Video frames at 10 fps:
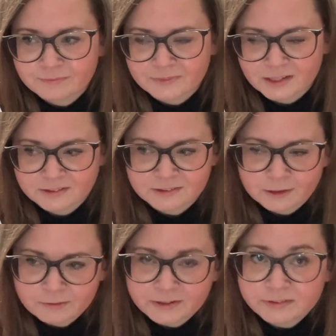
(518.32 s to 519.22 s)
that's how
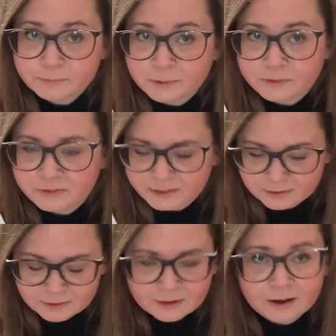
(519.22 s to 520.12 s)
I read poetry.
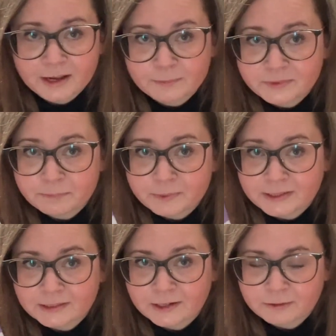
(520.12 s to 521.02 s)
I am dipping in
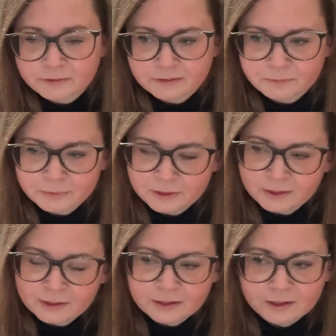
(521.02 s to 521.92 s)
and out of them.
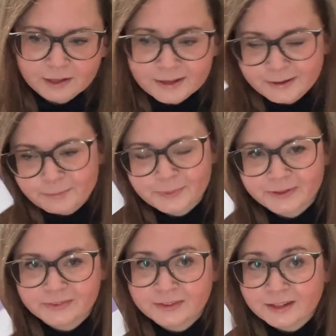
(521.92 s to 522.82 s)

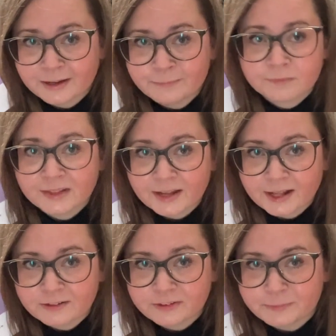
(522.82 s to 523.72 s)
But
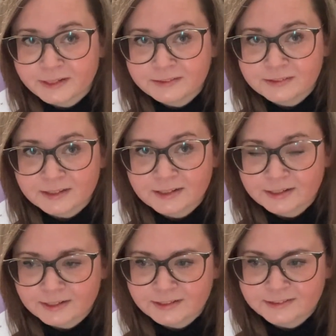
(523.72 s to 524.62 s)
Alphabet
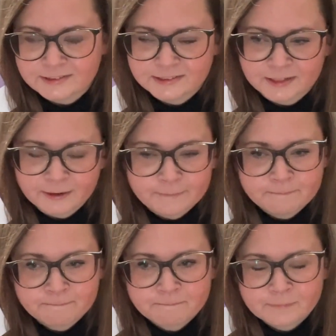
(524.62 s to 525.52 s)
is
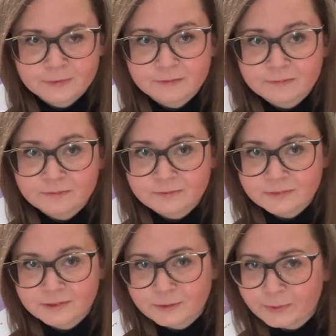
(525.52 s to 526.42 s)

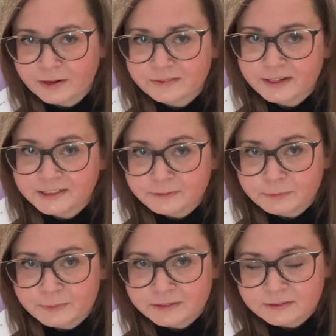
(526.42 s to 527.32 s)
quite
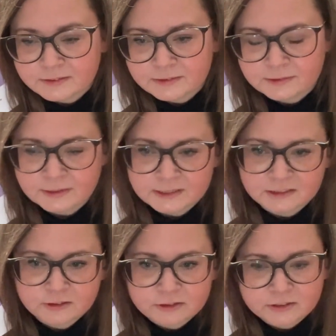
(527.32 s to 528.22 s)
experimental. It's
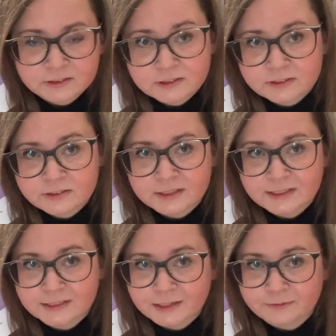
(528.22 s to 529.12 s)
structured
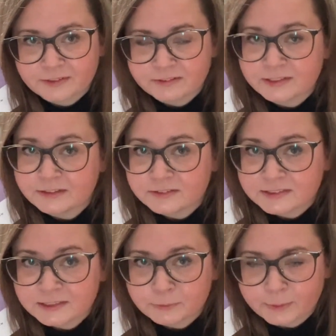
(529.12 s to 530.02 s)
in a very
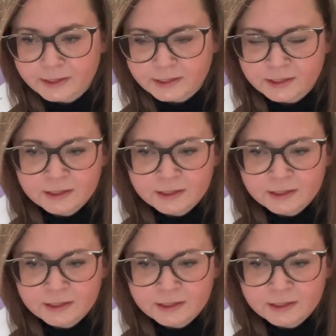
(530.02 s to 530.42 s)
interesting way.